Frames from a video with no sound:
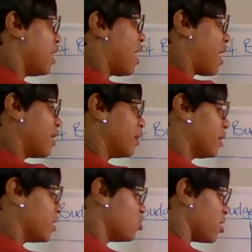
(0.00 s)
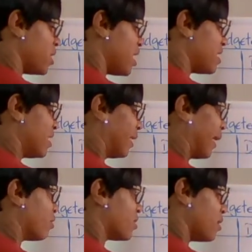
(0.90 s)
and
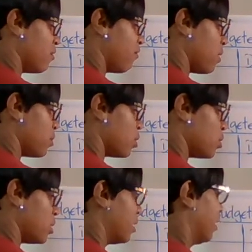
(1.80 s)
180,000 in February.